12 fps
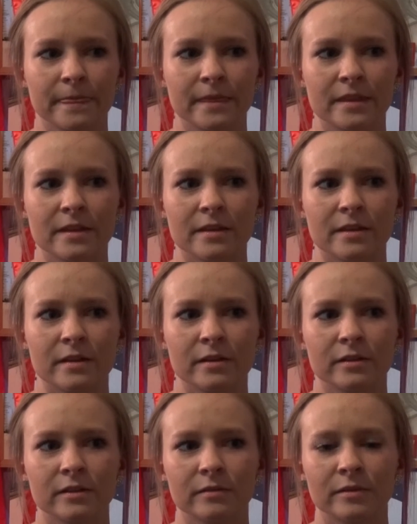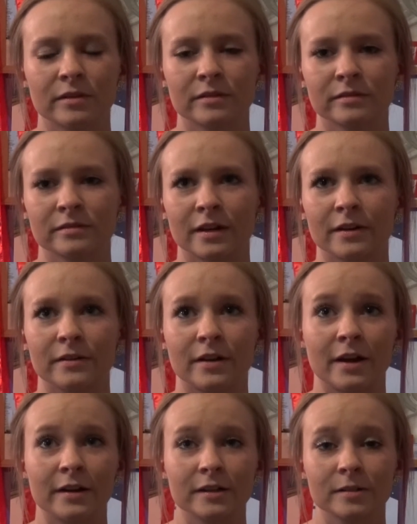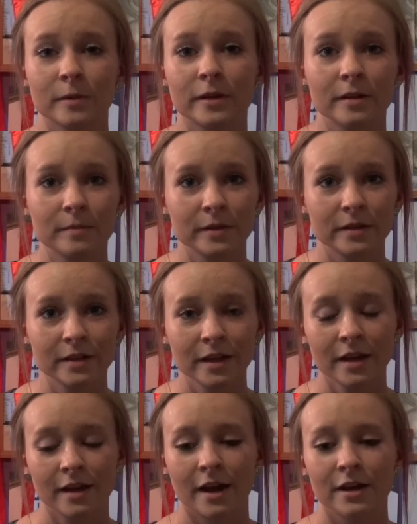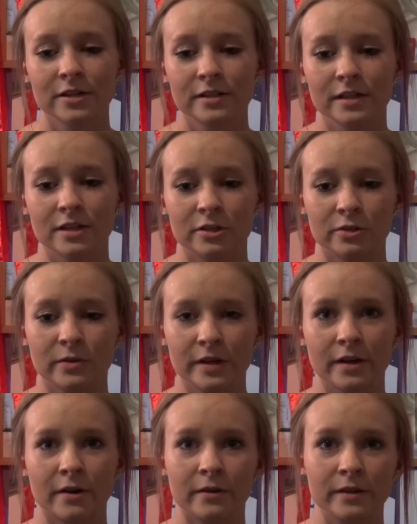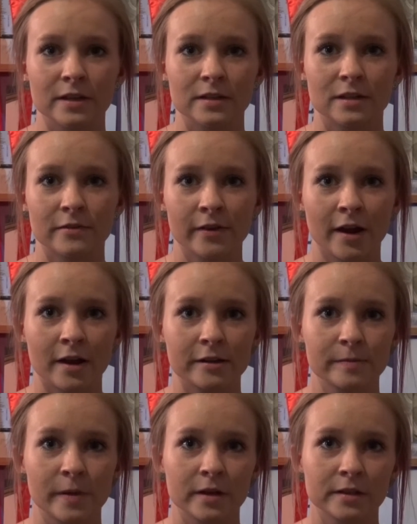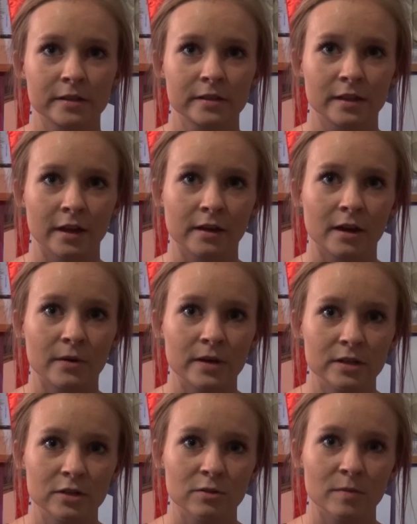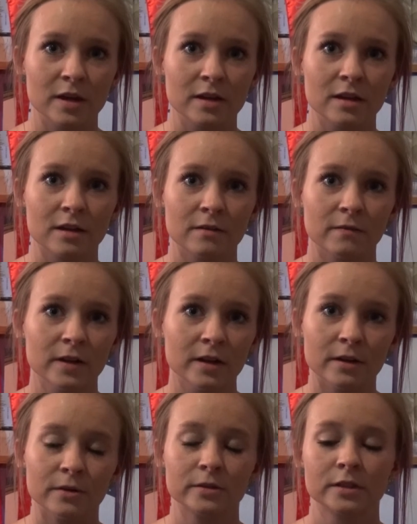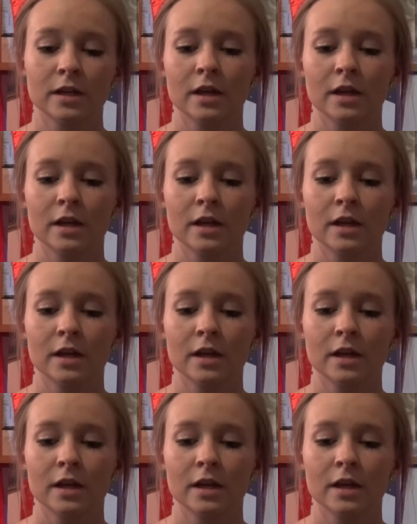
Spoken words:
I don't know how to explain it, but I just enjoy all these different aspects that go into making videos.